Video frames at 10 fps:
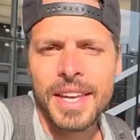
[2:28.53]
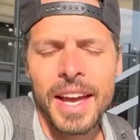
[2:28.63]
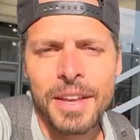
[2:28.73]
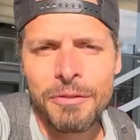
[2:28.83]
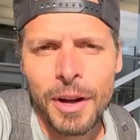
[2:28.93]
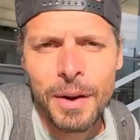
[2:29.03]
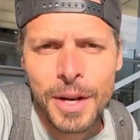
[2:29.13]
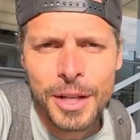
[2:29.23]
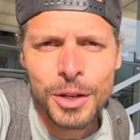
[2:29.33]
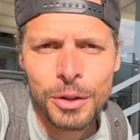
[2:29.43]
Yeah, a
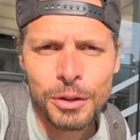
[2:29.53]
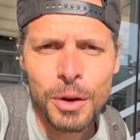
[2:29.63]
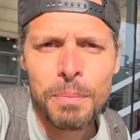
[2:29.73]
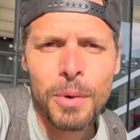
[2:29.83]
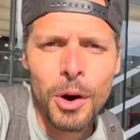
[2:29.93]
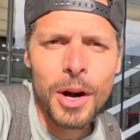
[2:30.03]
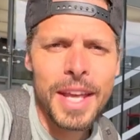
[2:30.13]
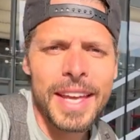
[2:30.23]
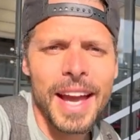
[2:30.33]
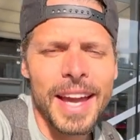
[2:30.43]
very good
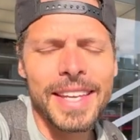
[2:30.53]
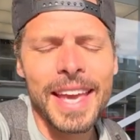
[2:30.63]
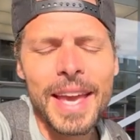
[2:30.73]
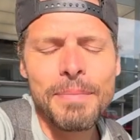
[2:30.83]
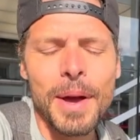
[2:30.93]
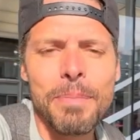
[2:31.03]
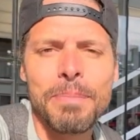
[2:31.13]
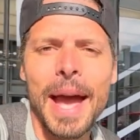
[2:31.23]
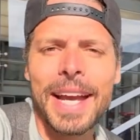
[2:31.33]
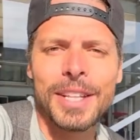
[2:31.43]
morning. I came
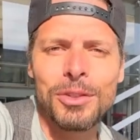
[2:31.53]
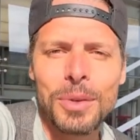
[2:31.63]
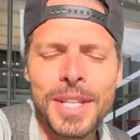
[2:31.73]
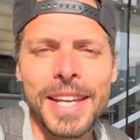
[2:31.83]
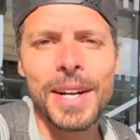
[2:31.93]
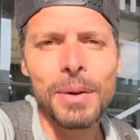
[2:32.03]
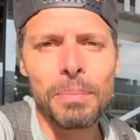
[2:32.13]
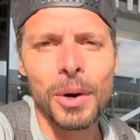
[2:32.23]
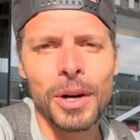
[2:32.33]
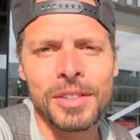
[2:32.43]
back to the
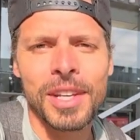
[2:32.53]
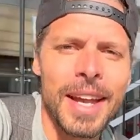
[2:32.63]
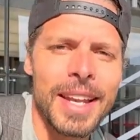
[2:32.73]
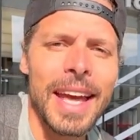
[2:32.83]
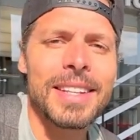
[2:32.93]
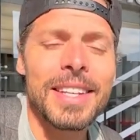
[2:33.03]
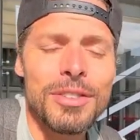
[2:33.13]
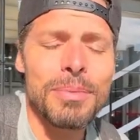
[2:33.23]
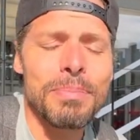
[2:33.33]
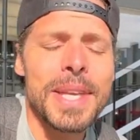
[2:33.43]
airport and let
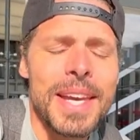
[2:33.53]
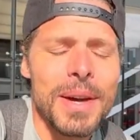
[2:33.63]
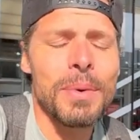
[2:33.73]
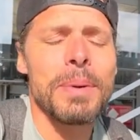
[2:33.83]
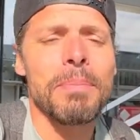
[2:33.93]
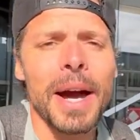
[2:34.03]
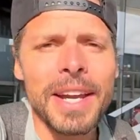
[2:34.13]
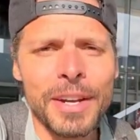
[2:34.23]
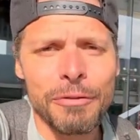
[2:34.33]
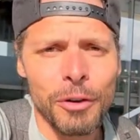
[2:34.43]
this be a
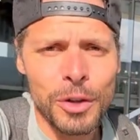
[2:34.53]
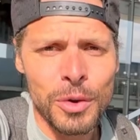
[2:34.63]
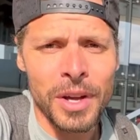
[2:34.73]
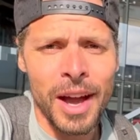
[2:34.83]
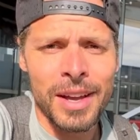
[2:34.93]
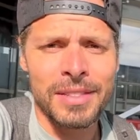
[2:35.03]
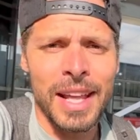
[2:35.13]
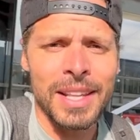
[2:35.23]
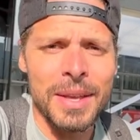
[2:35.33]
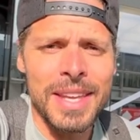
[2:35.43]
reminder for you guys
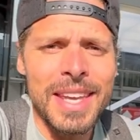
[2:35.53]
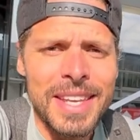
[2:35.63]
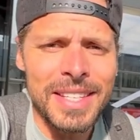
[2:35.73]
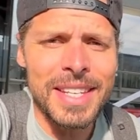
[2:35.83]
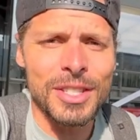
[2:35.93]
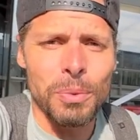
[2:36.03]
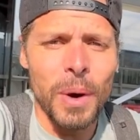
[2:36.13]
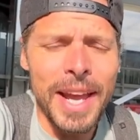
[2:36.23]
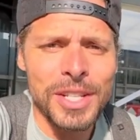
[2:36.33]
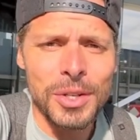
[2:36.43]
that the easiest
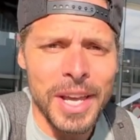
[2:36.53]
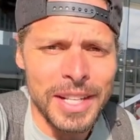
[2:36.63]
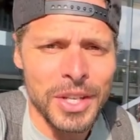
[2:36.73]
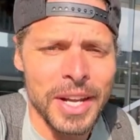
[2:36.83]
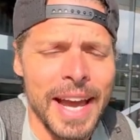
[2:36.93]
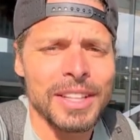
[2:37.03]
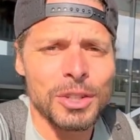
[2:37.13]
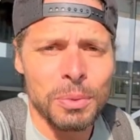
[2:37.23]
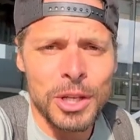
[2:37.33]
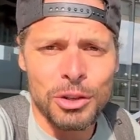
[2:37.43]
way to get
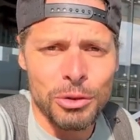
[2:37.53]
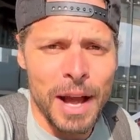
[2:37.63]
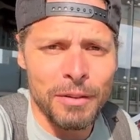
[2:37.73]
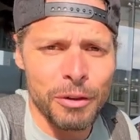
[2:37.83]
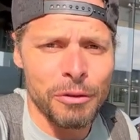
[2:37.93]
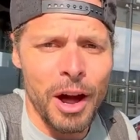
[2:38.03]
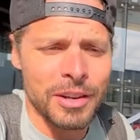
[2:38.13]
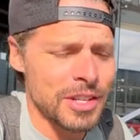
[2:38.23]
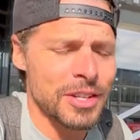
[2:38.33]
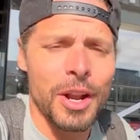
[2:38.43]
connected when you travel to
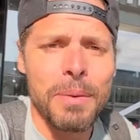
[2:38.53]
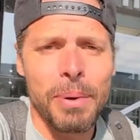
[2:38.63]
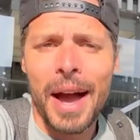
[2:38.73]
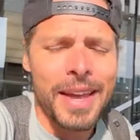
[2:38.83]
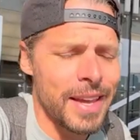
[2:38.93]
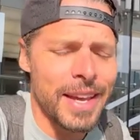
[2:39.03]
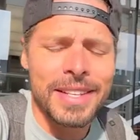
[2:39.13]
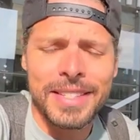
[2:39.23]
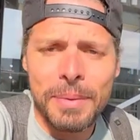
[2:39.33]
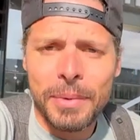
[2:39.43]
France is not buying
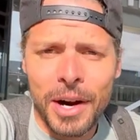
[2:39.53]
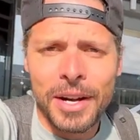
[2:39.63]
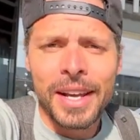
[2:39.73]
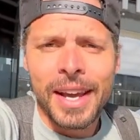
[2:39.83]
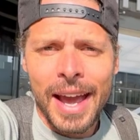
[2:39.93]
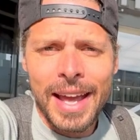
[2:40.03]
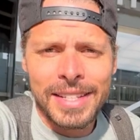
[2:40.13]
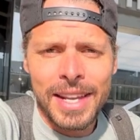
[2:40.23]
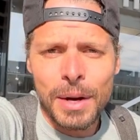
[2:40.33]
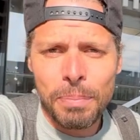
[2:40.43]
a SIM card at
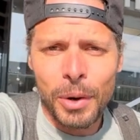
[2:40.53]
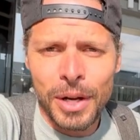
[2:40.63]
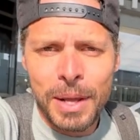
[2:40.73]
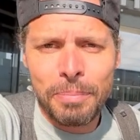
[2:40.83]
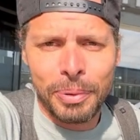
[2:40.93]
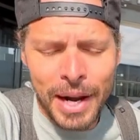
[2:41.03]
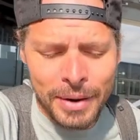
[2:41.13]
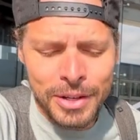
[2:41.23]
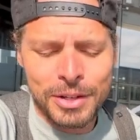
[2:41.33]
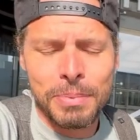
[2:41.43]
the airport in
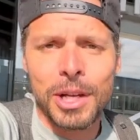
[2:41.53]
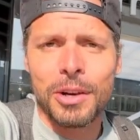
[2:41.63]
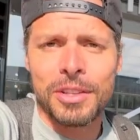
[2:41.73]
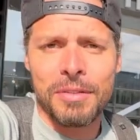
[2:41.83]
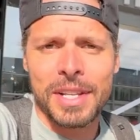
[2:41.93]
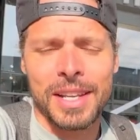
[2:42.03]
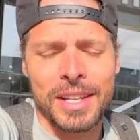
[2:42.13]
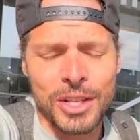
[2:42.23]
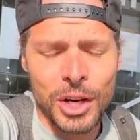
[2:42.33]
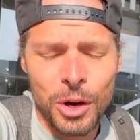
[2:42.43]
Paris because everything
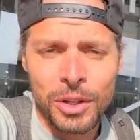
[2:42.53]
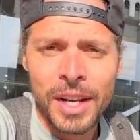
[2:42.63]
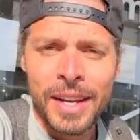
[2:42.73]
is closed.